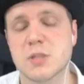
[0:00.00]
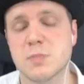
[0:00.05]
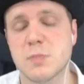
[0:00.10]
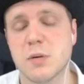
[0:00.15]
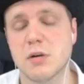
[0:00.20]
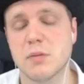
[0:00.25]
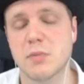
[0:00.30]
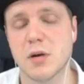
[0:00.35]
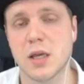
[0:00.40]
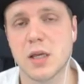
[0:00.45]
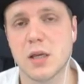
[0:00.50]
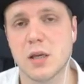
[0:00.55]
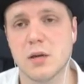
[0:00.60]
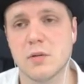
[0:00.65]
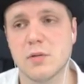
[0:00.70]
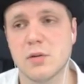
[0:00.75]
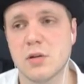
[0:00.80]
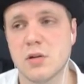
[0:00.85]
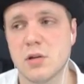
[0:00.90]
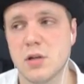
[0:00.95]
Spirit
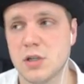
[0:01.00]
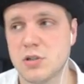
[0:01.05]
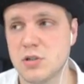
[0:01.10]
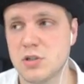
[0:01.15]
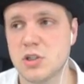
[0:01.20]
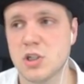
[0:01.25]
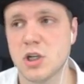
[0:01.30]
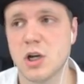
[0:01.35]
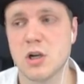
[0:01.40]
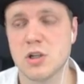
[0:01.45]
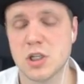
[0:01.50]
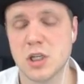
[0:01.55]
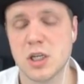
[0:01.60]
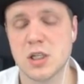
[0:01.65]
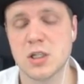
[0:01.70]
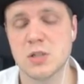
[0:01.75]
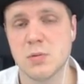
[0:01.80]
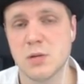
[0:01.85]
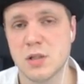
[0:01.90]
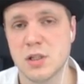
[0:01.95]
Breaker, who can literally charging
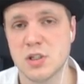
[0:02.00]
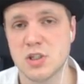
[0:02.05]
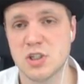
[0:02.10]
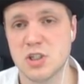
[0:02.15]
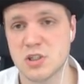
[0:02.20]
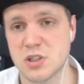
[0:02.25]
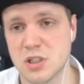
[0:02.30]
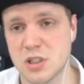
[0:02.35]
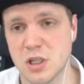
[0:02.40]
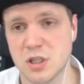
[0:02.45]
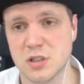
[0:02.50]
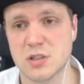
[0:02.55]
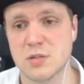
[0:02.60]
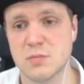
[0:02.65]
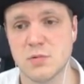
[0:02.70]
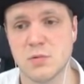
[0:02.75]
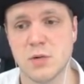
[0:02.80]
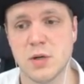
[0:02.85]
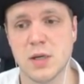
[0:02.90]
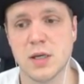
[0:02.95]
into her and then just gust
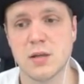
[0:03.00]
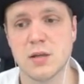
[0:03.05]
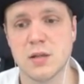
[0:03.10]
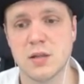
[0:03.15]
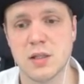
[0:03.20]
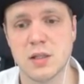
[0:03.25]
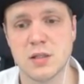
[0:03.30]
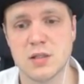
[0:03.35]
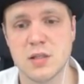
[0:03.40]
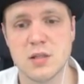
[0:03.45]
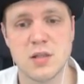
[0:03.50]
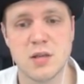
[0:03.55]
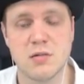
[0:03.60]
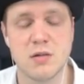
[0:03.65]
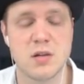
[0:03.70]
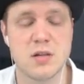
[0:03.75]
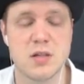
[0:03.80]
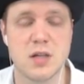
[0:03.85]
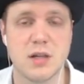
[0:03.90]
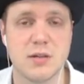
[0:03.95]
them away and they're, they're
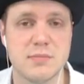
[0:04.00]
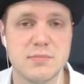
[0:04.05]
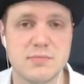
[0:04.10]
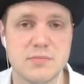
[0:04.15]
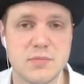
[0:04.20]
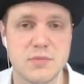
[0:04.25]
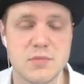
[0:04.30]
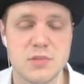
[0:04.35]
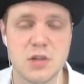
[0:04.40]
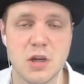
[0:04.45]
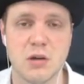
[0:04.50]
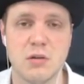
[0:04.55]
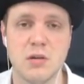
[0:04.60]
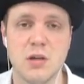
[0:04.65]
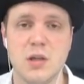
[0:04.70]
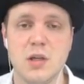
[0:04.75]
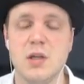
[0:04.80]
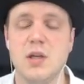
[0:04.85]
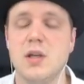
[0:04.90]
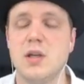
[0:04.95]
undone. So,
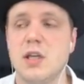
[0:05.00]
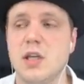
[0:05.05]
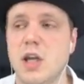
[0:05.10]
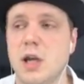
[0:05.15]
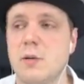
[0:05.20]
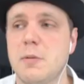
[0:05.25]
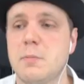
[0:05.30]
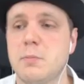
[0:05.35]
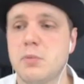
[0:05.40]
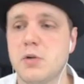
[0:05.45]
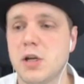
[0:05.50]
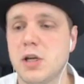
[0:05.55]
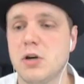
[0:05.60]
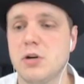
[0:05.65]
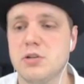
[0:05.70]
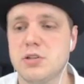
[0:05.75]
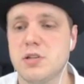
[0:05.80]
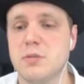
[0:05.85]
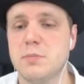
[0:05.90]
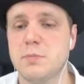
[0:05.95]
you know, pretty
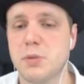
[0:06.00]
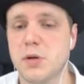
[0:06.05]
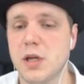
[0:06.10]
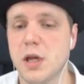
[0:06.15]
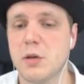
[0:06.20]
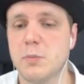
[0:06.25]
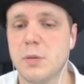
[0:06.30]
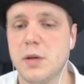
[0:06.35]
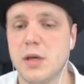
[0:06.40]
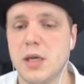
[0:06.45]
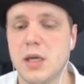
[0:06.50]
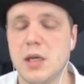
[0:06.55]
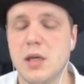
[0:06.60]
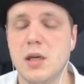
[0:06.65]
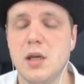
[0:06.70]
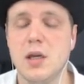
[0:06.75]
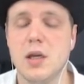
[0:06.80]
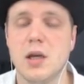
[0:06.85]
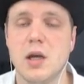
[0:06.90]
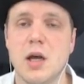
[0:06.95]
awesome, pretty O P,
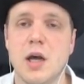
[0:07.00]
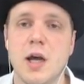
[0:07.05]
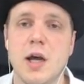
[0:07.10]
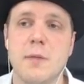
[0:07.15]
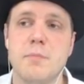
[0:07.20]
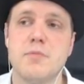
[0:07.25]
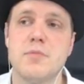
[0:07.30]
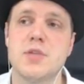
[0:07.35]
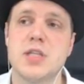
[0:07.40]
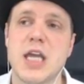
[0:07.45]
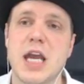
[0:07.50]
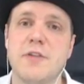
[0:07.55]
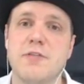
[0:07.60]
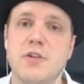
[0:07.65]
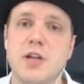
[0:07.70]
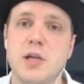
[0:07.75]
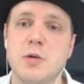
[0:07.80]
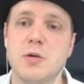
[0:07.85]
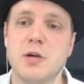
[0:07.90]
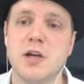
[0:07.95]
um,
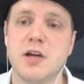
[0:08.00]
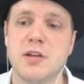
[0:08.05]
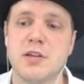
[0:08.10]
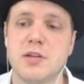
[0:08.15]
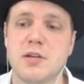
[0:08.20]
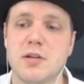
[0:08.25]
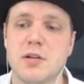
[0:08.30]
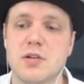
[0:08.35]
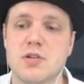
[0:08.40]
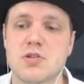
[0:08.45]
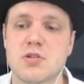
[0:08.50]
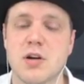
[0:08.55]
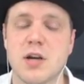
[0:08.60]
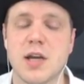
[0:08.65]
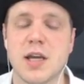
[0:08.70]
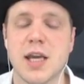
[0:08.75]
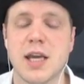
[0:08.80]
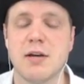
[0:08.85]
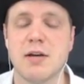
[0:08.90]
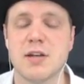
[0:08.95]
definitely worth
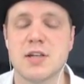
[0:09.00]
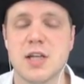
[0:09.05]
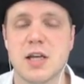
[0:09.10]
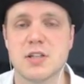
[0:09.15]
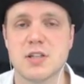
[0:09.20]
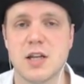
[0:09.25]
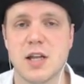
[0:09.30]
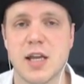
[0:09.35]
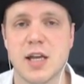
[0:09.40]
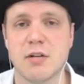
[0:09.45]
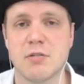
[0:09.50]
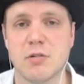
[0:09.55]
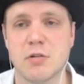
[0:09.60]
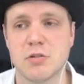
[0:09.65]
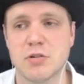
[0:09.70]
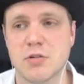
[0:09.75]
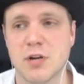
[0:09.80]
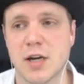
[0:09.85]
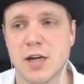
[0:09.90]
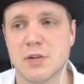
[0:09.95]
trying out a Desolator
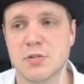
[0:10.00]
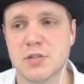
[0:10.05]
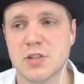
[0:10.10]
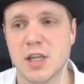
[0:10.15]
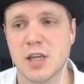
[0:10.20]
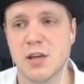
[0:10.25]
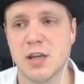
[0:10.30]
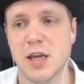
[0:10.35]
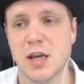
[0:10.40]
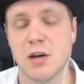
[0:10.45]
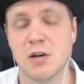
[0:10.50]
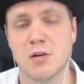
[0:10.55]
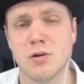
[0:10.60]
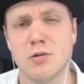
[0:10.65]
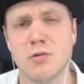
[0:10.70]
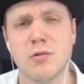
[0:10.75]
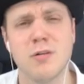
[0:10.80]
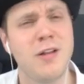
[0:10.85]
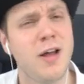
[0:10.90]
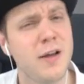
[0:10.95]
on Drow, see you going,
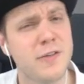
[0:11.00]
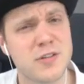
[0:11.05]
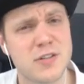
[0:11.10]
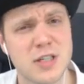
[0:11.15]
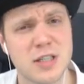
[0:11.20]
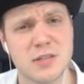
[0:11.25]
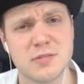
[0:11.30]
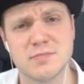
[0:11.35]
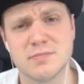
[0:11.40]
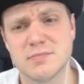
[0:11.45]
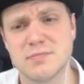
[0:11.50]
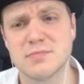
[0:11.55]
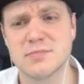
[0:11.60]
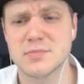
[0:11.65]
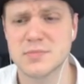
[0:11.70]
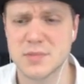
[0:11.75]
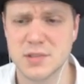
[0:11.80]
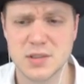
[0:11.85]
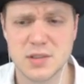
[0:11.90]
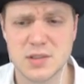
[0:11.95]
or Lifesteal,
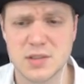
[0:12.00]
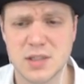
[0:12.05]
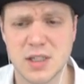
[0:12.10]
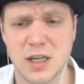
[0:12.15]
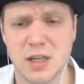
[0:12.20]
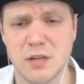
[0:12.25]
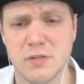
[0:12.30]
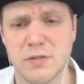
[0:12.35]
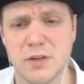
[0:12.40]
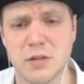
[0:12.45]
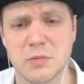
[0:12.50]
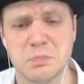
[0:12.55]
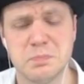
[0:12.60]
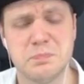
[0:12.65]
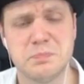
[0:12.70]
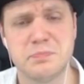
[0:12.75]
see how you feel.